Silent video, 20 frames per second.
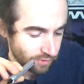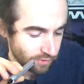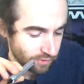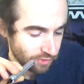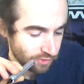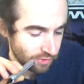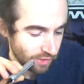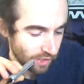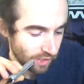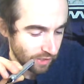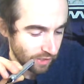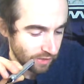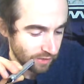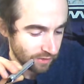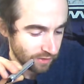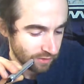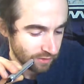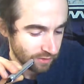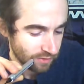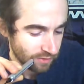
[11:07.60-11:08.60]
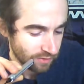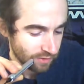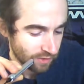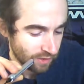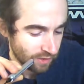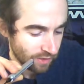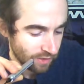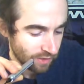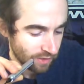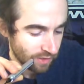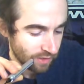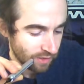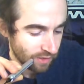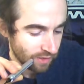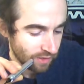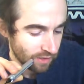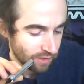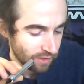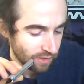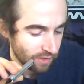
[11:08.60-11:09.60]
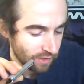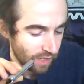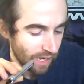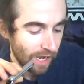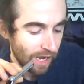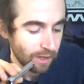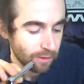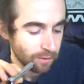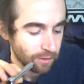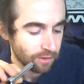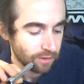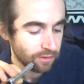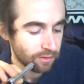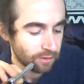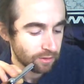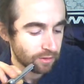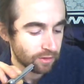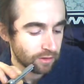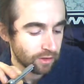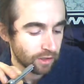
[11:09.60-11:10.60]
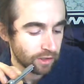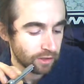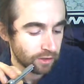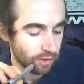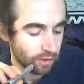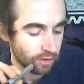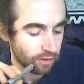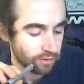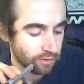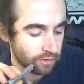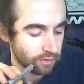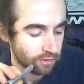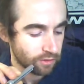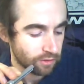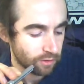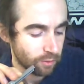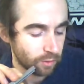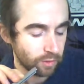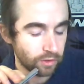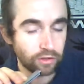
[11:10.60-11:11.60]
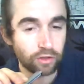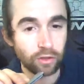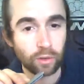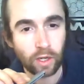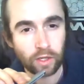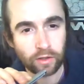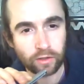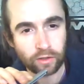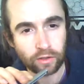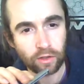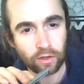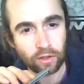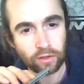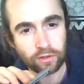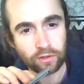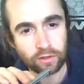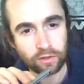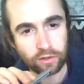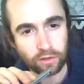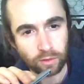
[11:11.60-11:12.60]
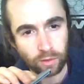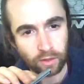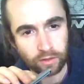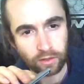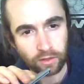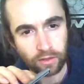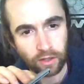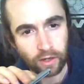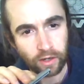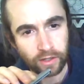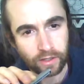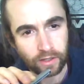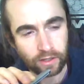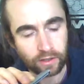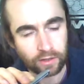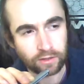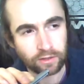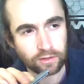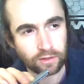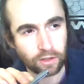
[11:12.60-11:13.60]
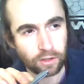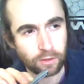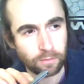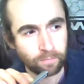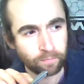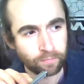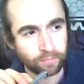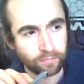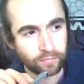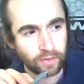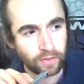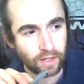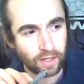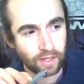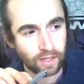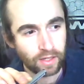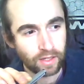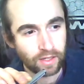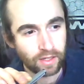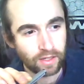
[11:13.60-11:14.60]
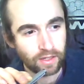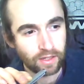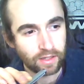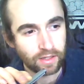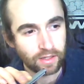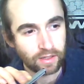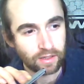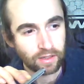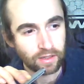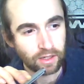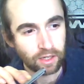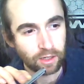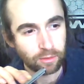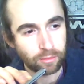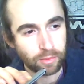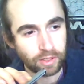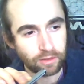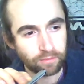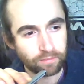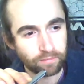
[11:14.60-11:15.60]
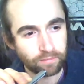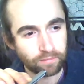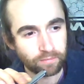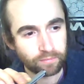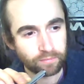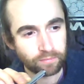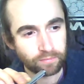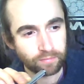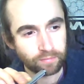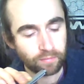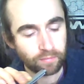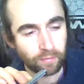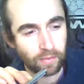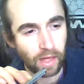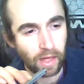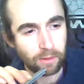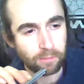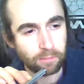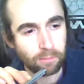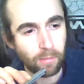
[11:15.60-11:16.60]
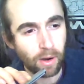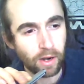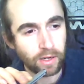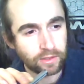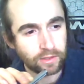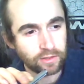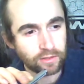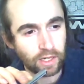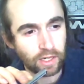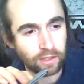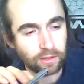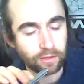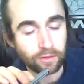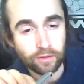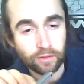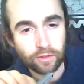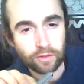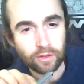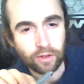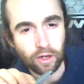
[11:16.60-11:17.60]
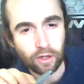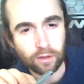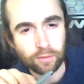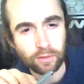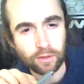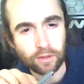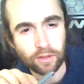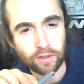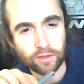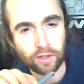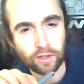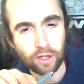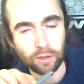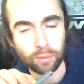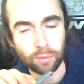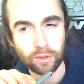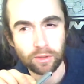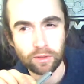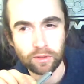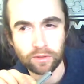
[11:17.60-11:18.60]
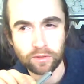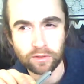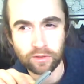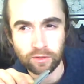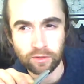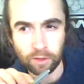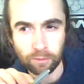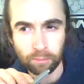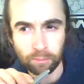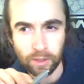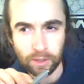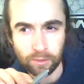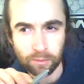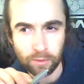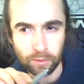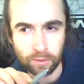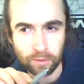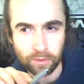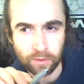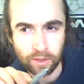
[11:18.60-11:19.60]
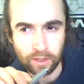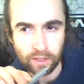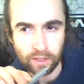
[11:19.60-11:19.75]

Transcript: share is, how can you deny God when you are the gods you are denying? So, I mean, that might sound over the top to some people,